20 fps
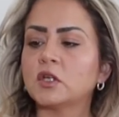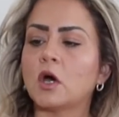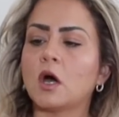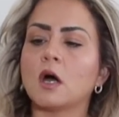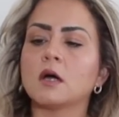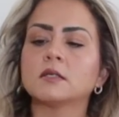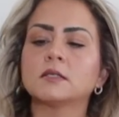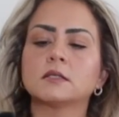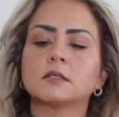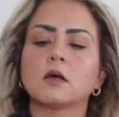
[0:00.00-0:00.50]

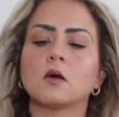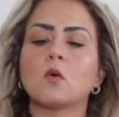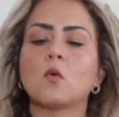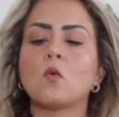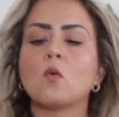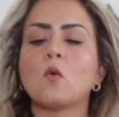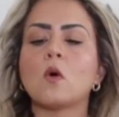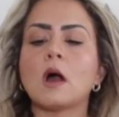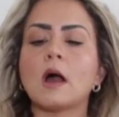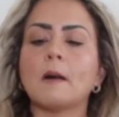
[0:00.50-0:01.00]
socks.
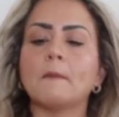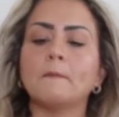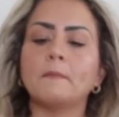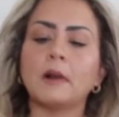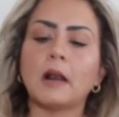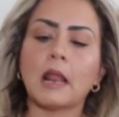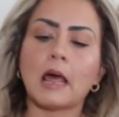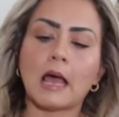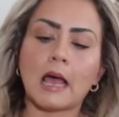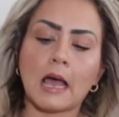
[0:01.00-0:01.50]
One
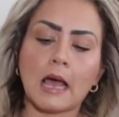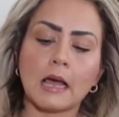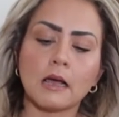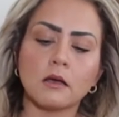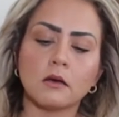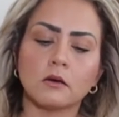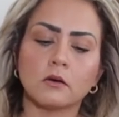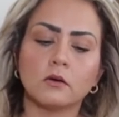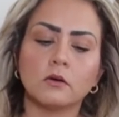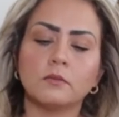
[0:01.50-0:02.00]

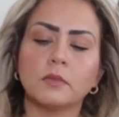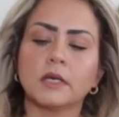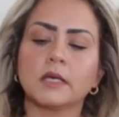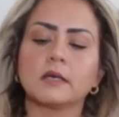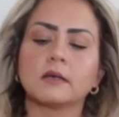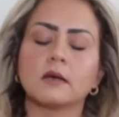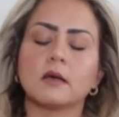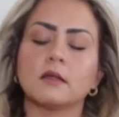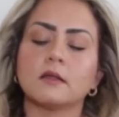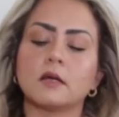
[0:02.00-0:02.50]
black. Oh my
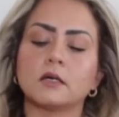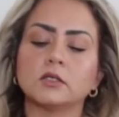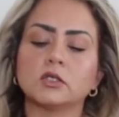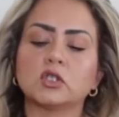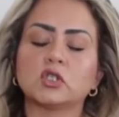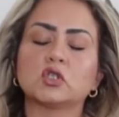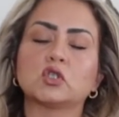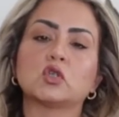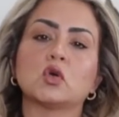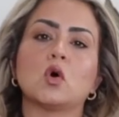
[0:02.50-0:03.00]
God, they're
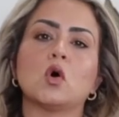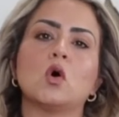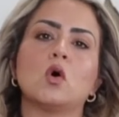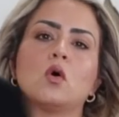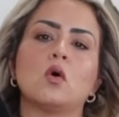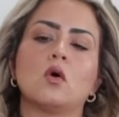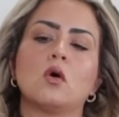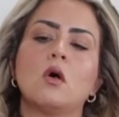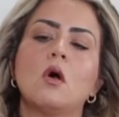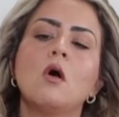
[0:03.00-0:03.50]

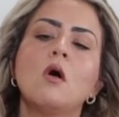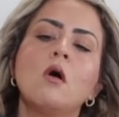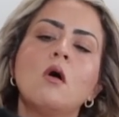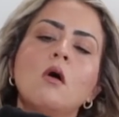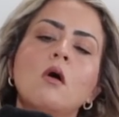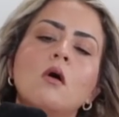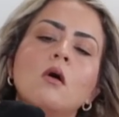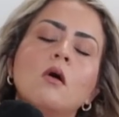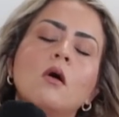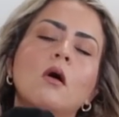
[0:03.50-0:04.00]
so...
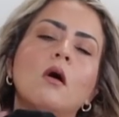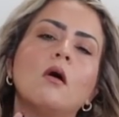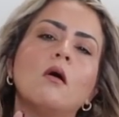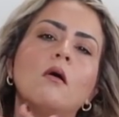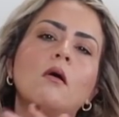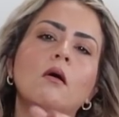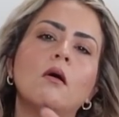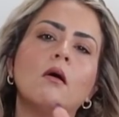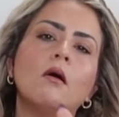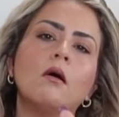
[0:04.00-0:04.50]

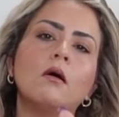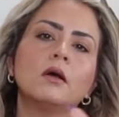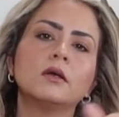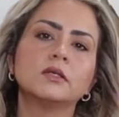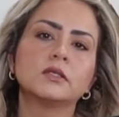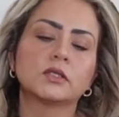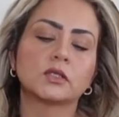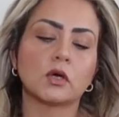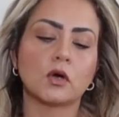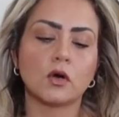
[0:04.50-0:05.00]

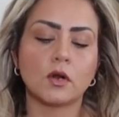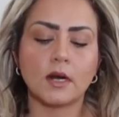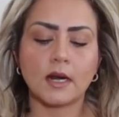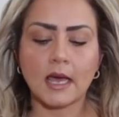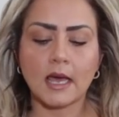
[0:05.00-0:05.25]
Oh, so